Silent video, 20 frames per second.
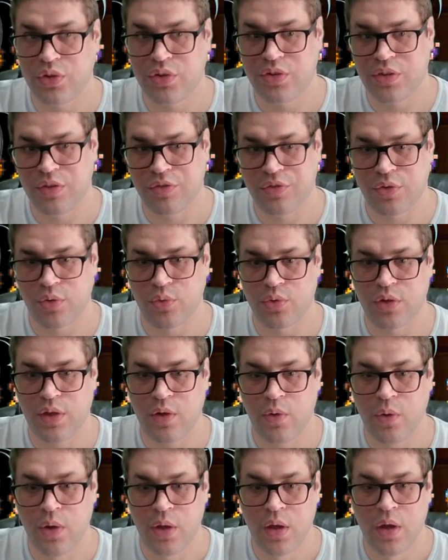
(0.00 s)
since the
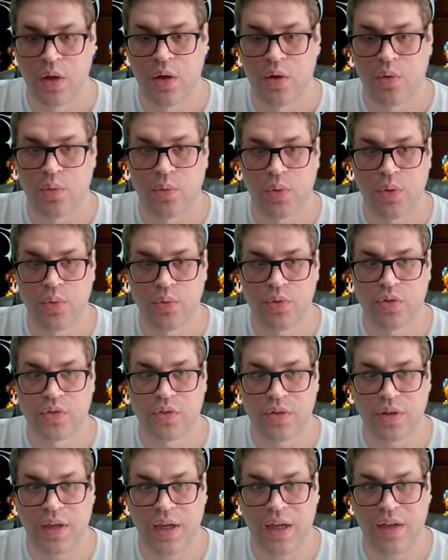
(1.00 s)
frontal row
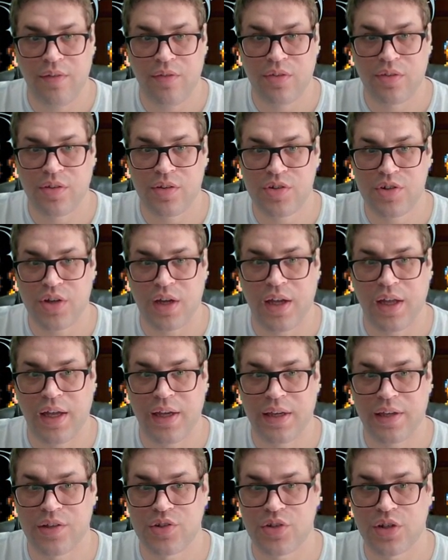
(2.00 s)
doesn't have such a
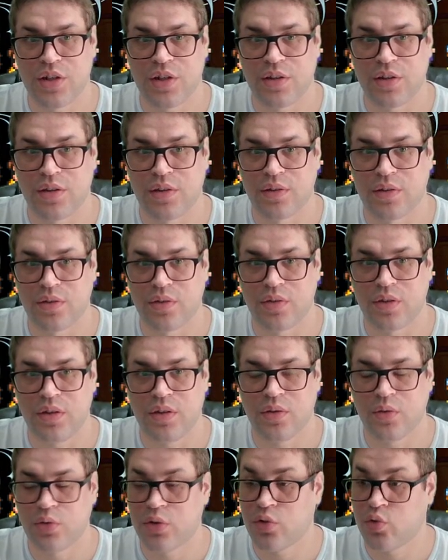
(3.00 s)
high agility.
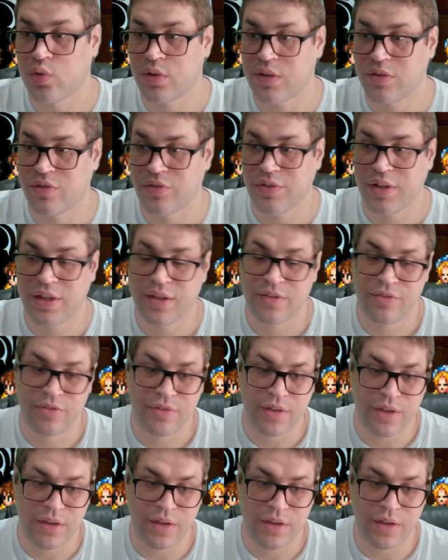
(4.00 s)
See, only 25.